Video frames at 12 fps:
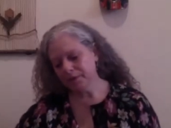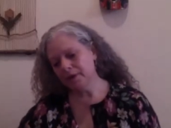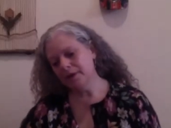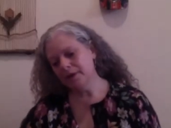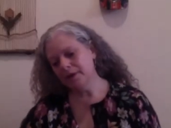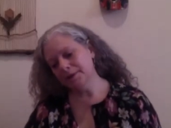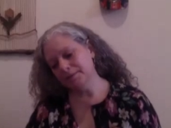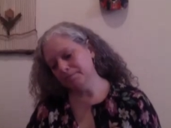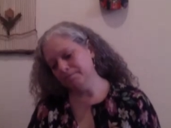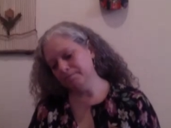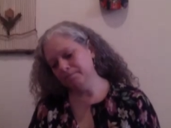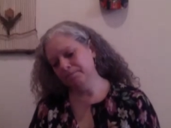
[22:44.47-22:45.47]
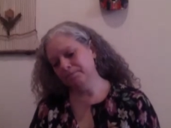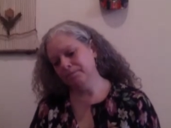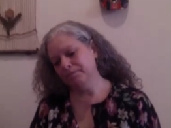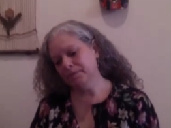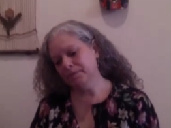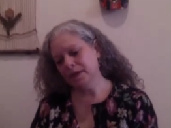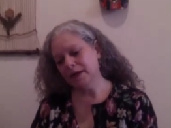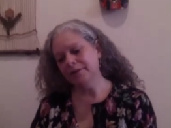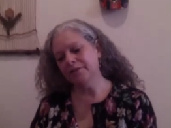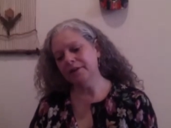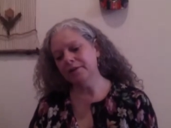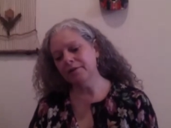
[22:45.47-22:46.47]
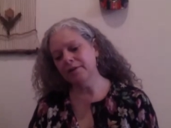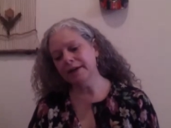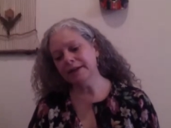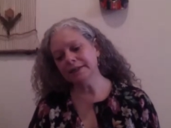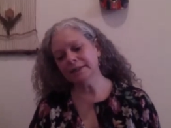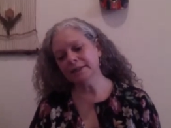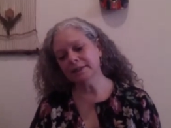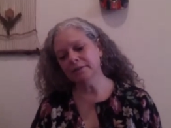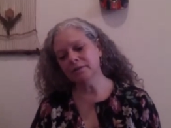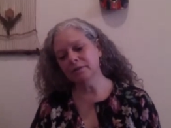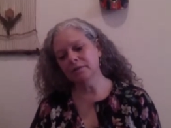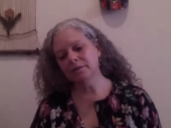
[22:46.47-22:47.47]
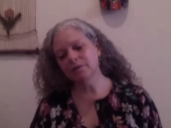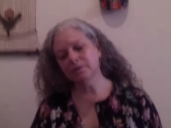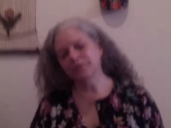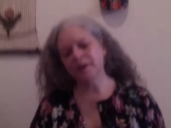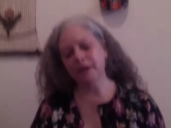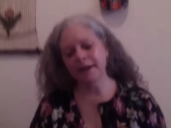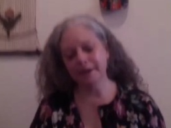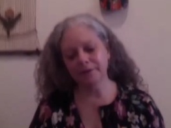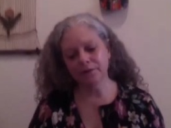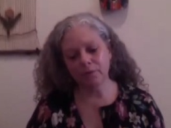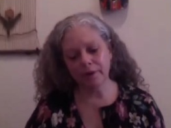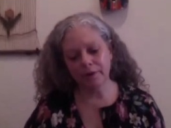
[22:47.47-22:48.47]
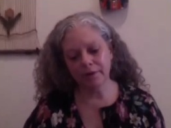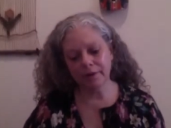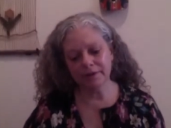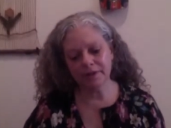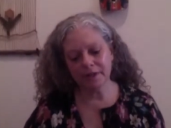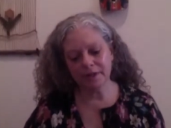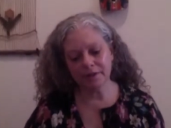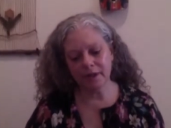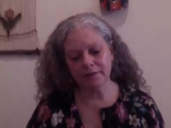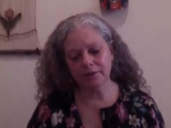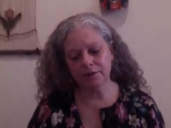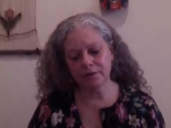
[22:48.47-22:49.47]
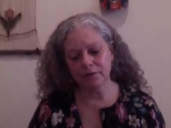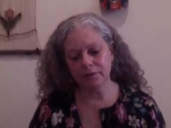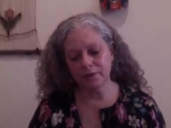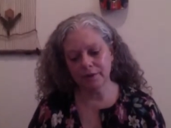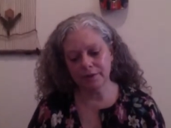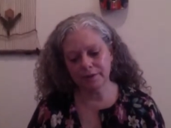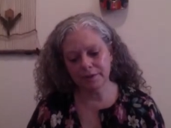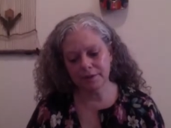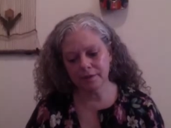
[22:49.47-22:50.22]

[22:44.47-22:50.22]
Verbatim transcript: I think that the heightened awareness has a lot to do with it.